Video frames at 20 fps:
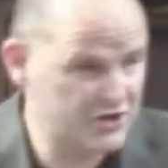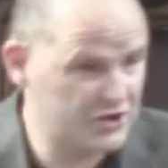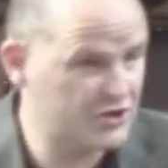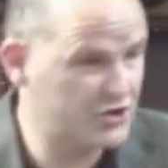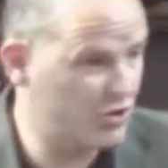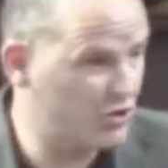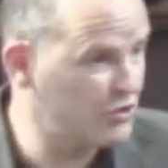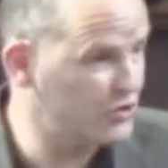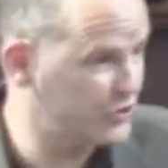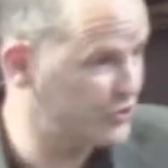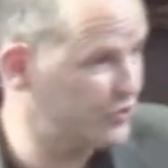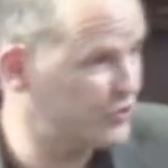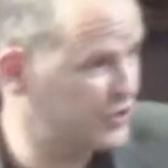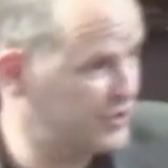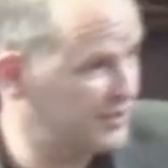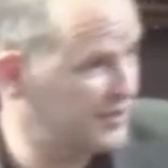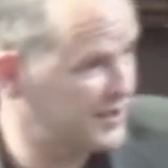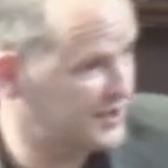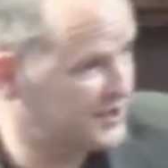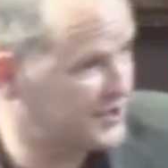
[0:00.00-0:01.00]
it's all
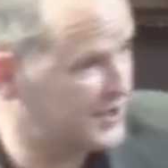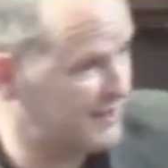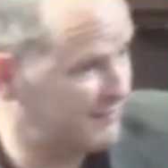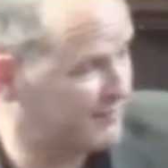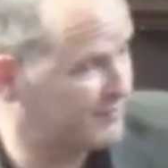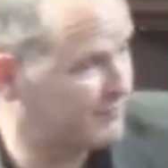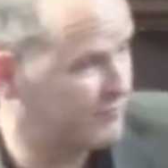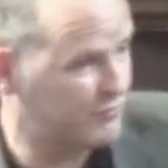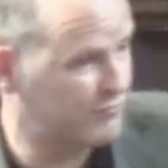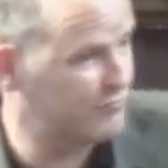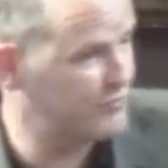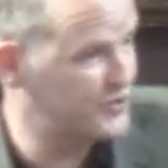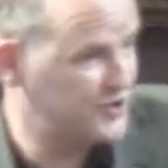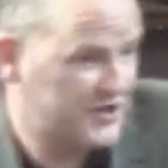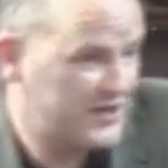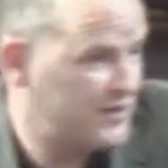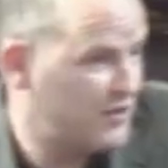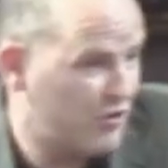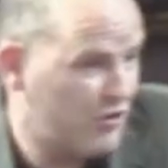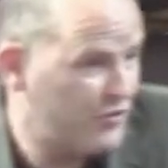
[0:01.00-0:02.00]
socially acceptable. We
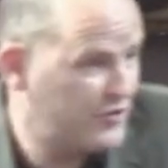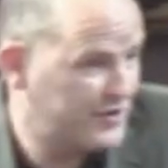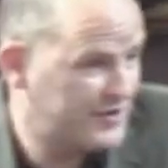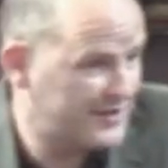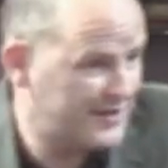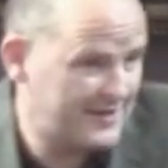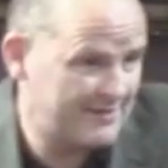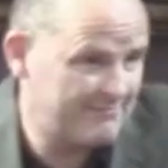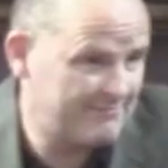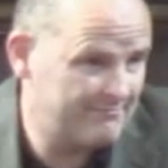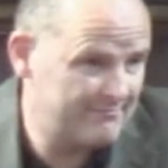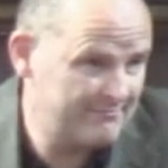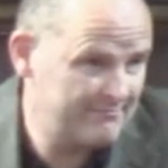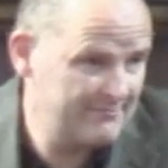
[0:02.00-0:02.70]
see it all the time.